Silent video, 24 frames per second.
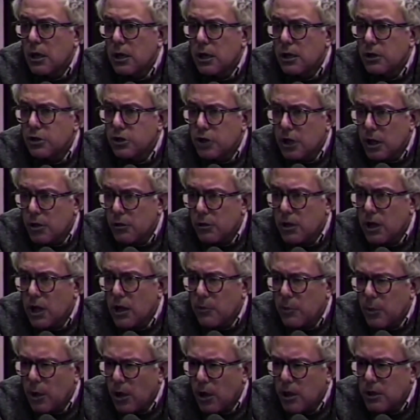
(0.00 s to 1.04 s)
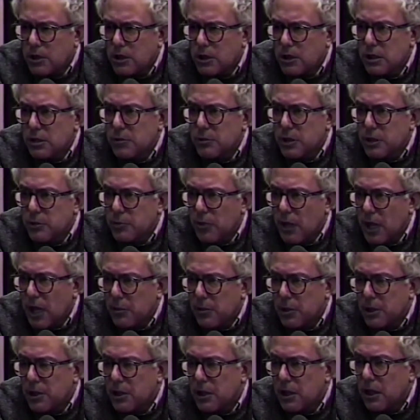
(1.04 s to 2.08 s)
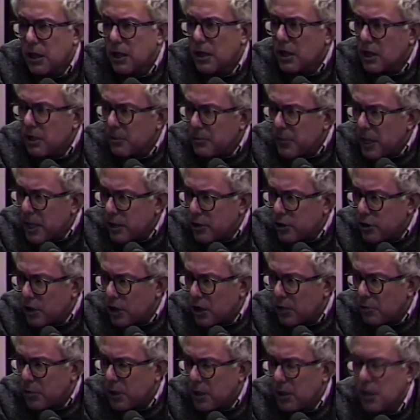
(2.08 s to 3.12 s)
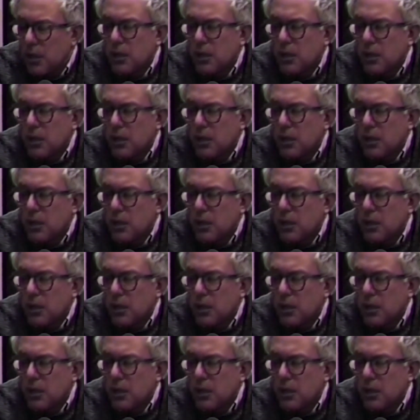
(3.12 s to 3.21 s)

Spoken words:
In general, our park system is probably today in better shape